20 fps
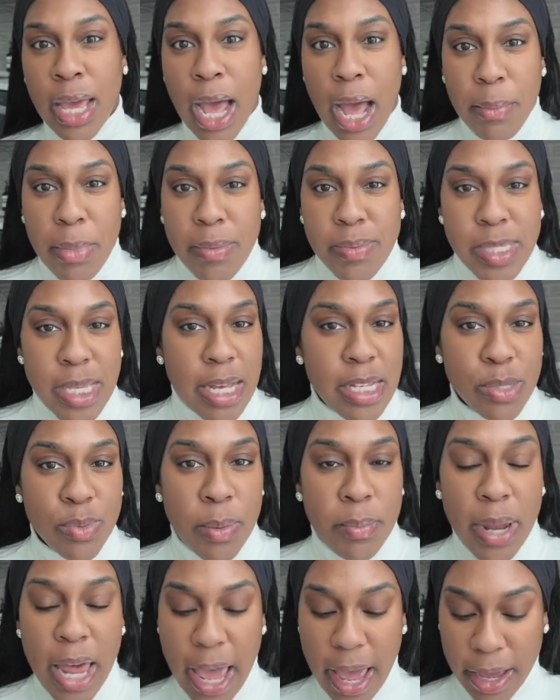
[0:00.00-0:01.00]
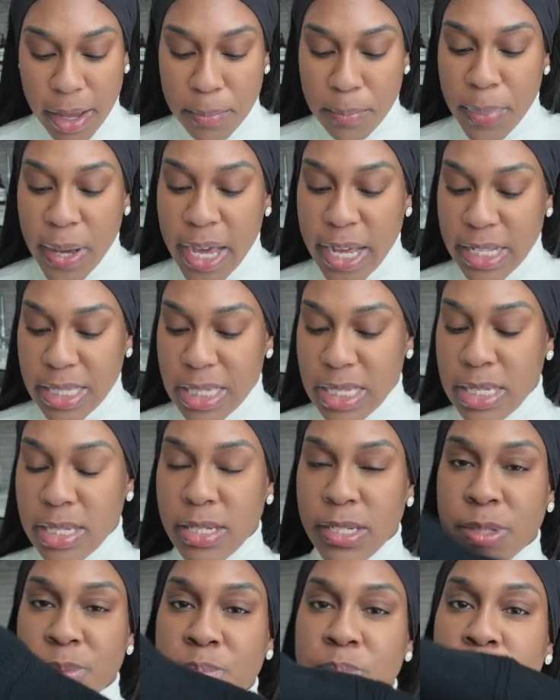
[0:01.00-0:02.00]
I'm obsessed with black, but
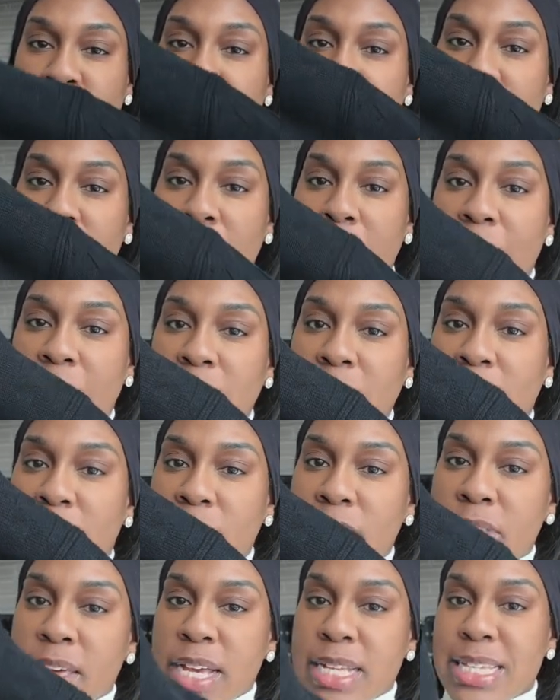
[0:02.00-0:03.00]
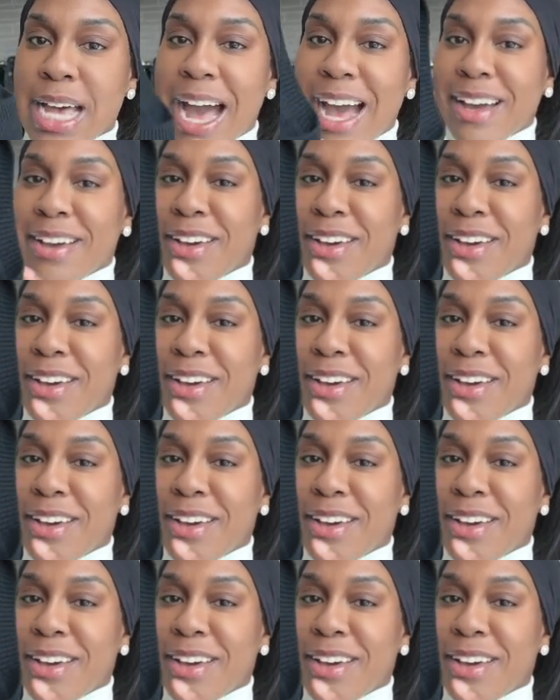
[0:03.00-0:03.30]
I love this. I